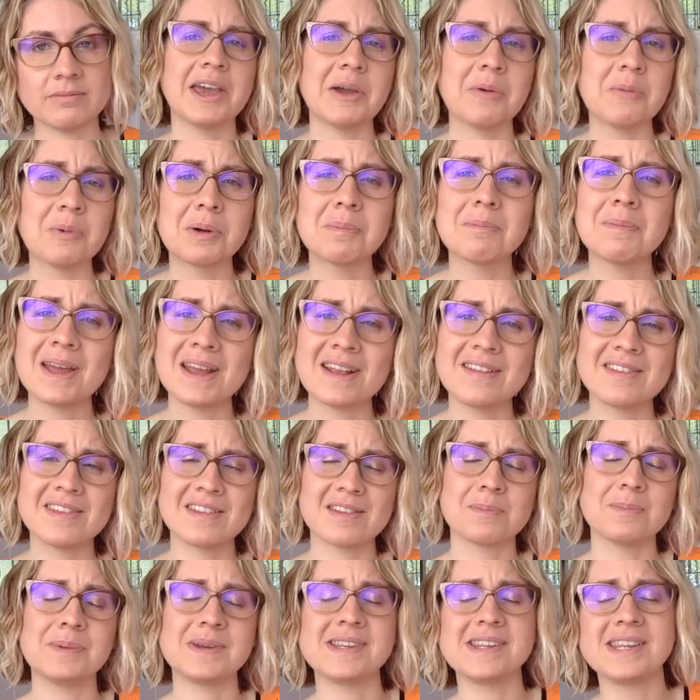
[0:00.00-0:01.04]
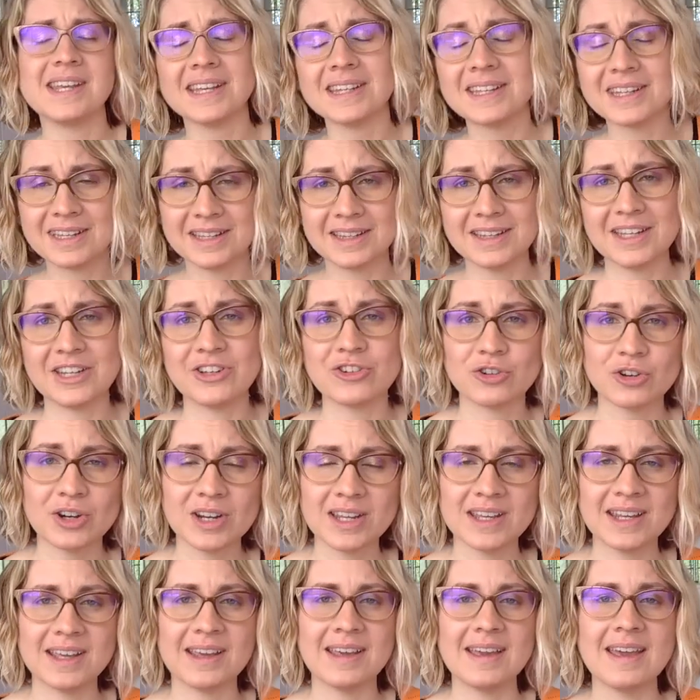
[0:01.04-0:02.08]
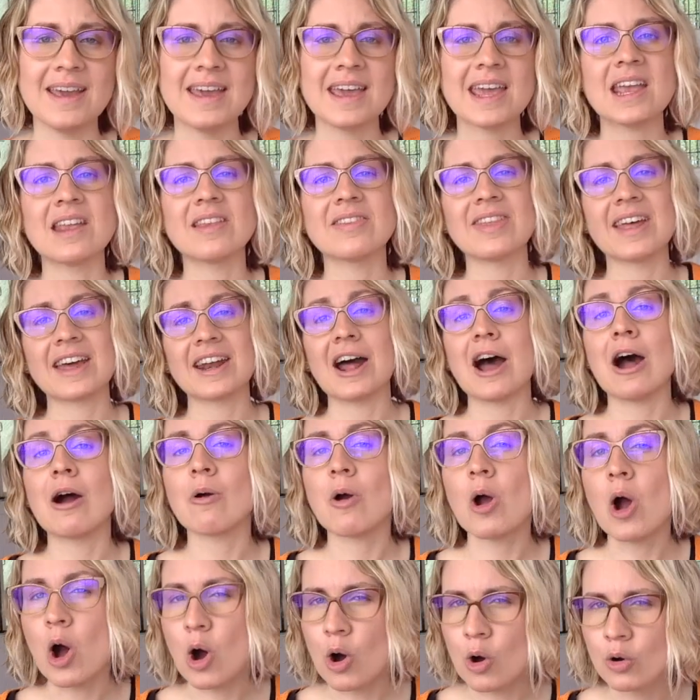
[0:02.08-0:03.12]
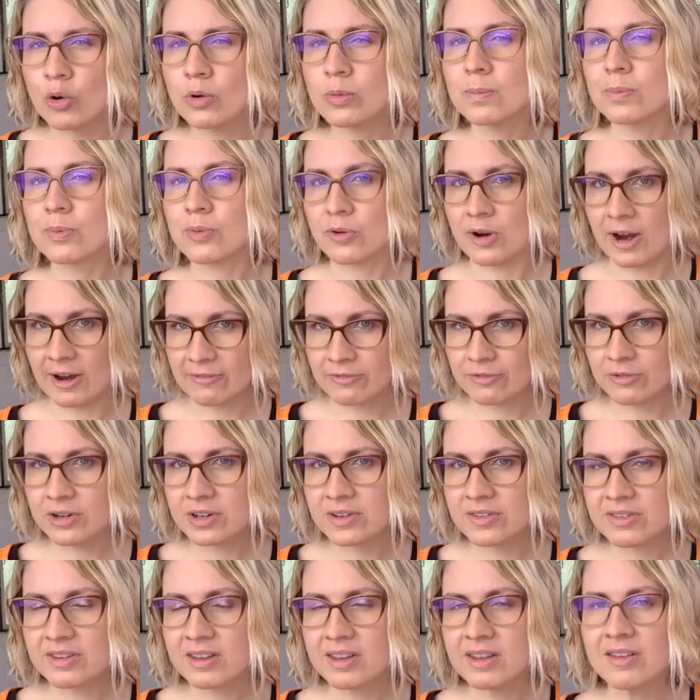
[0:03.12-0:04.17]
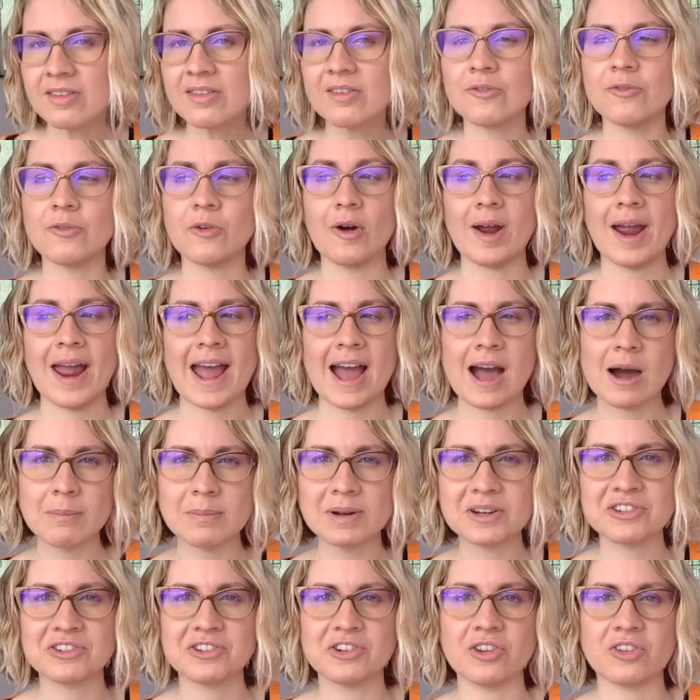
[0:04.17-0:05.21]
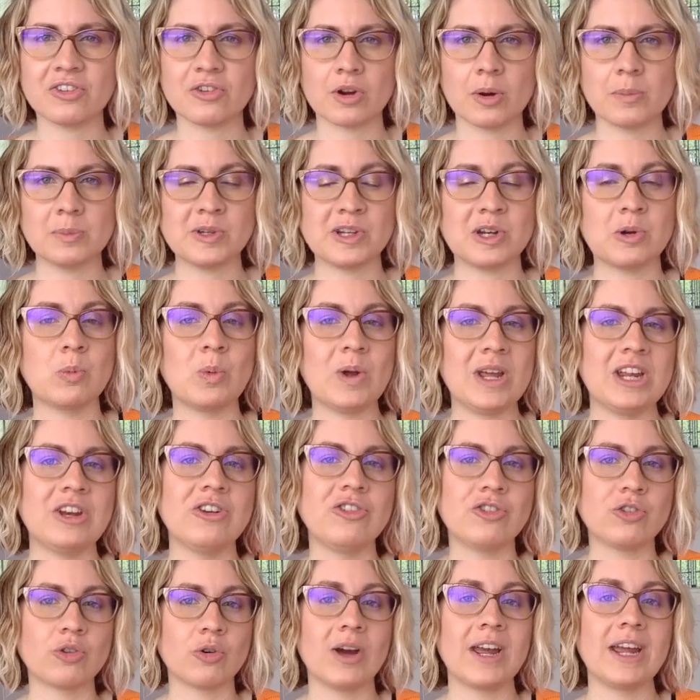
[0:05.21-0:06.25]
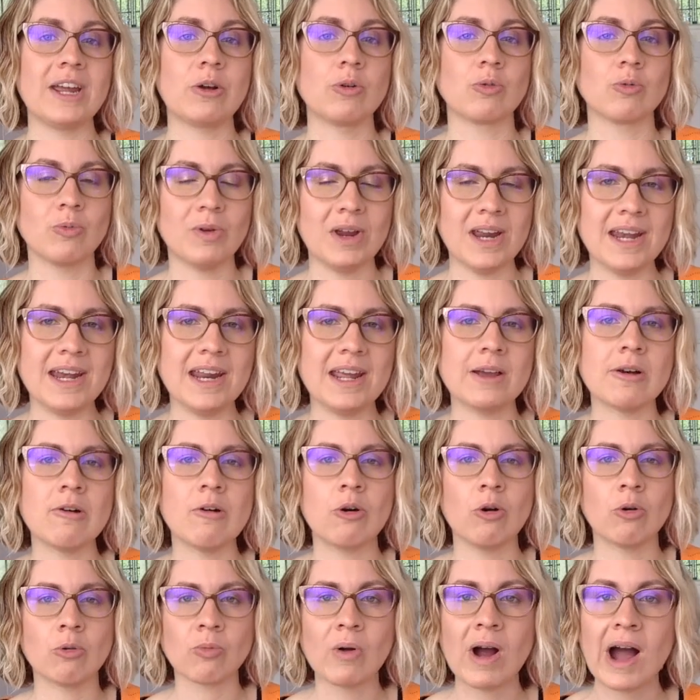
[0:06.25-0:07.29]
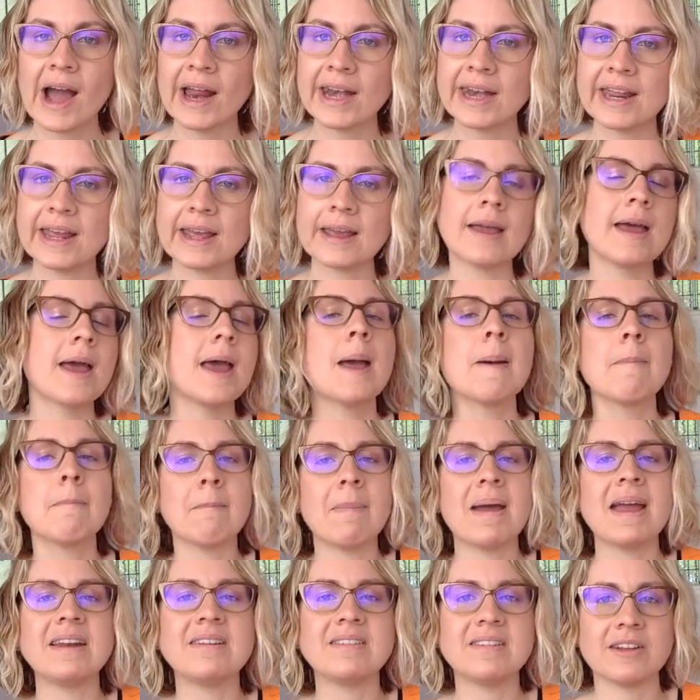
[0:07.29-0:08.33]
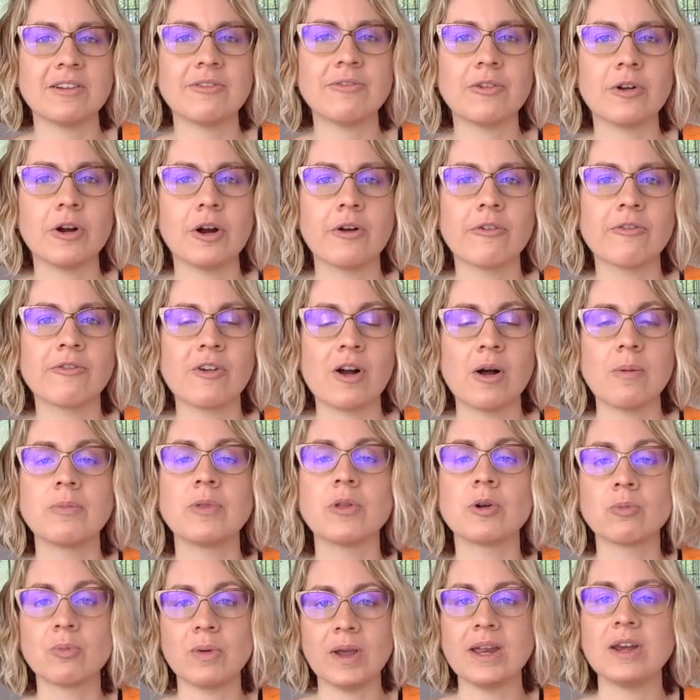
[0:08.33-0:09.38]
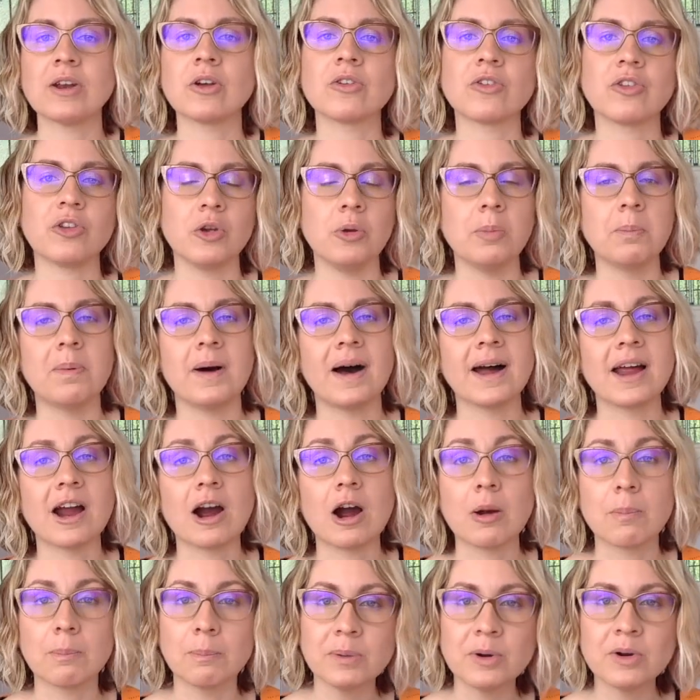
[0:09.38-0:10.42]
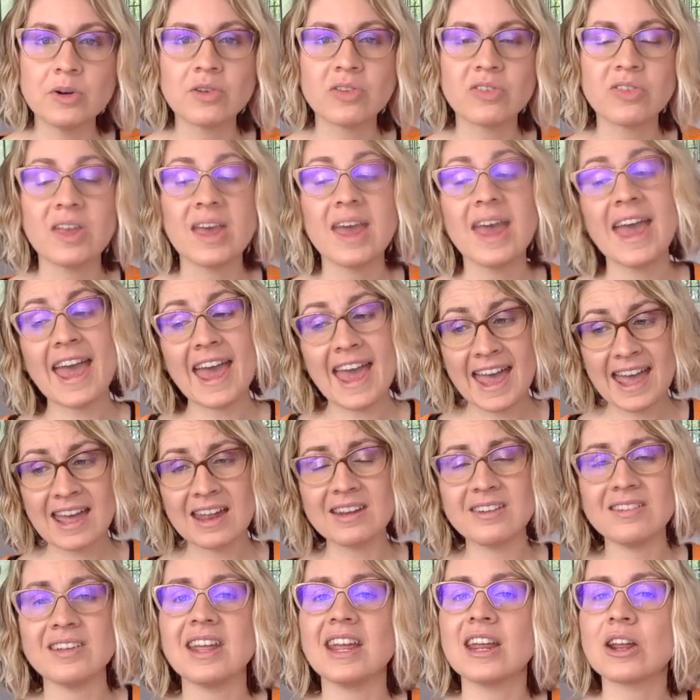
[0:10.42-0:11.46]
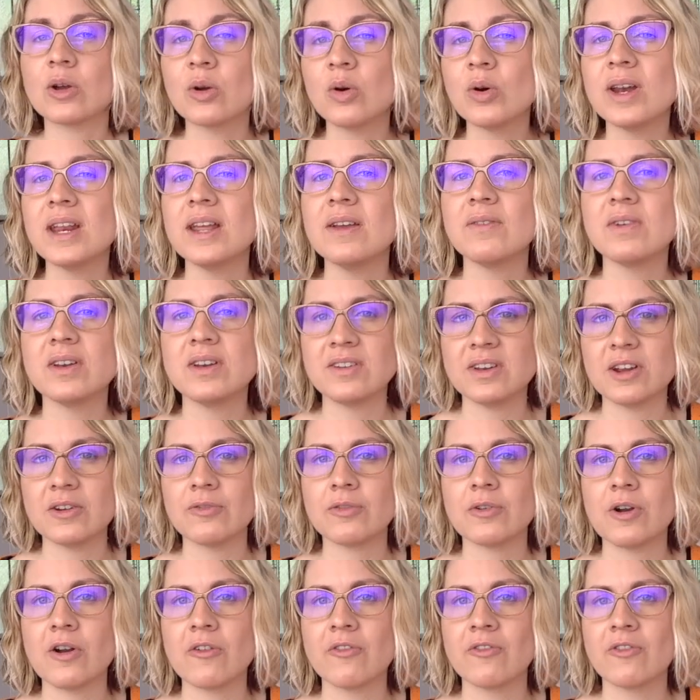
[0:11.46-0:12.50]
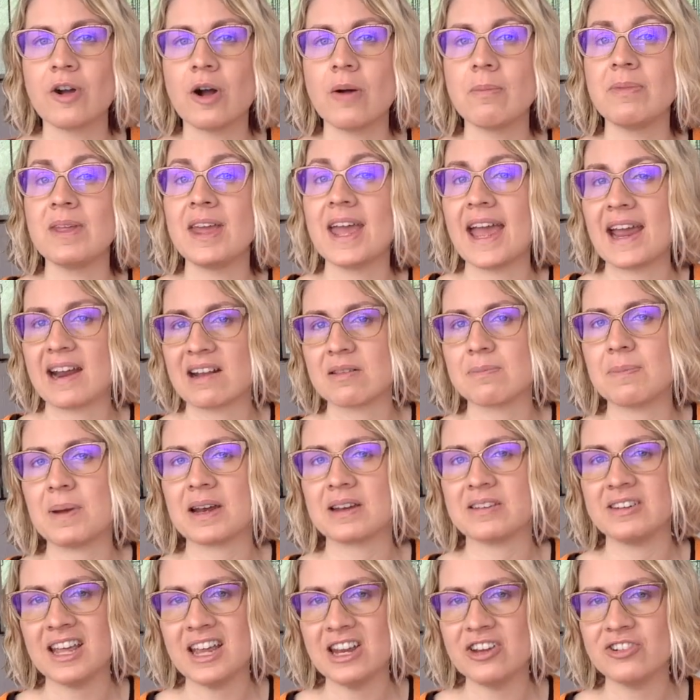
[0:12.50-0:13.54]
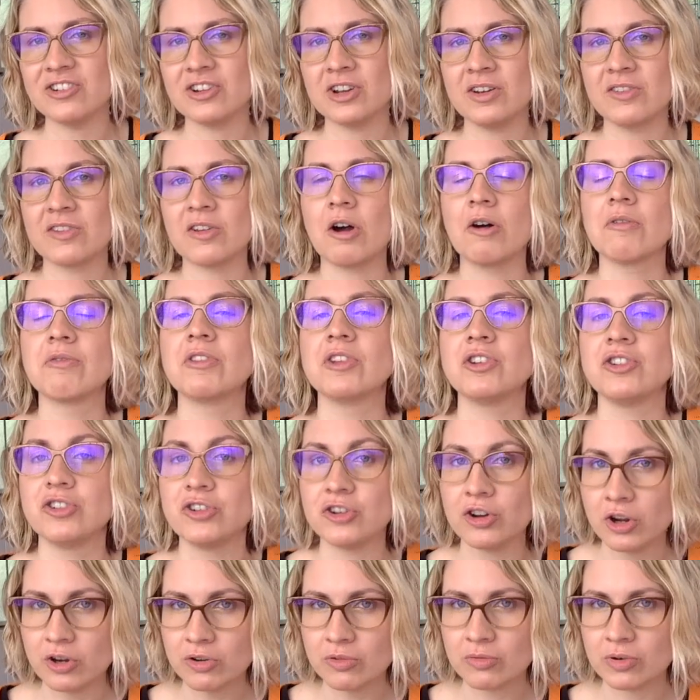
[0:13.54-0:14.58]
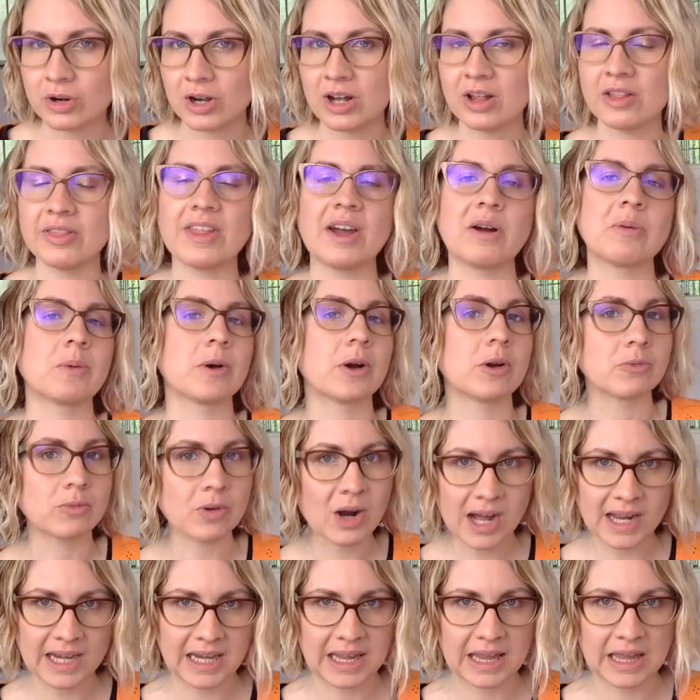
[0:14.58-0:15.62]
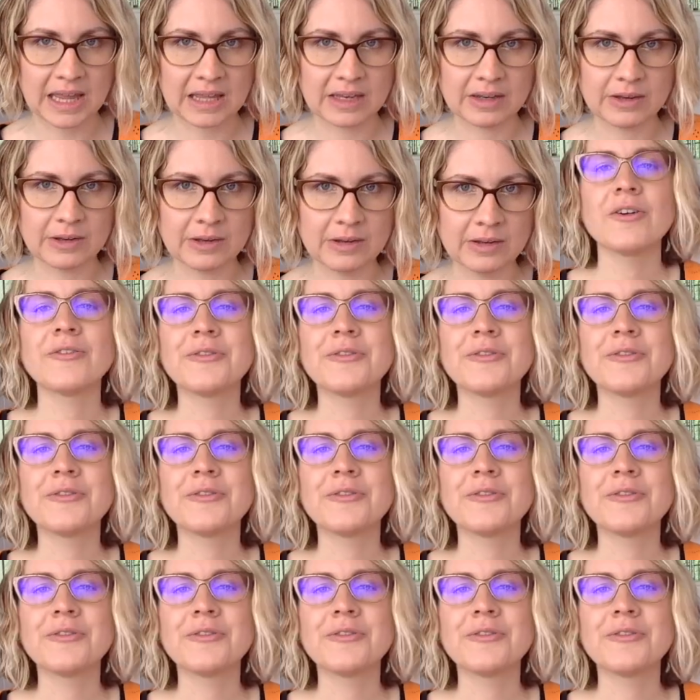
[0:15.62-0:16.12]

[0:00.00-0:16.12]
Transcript: And what makes this particularly tricky is that our own preferences for how much description we enjoy reading or writing may differ from the readers who buy our books, and it could even differ from the expectations of the genre that we're writing in.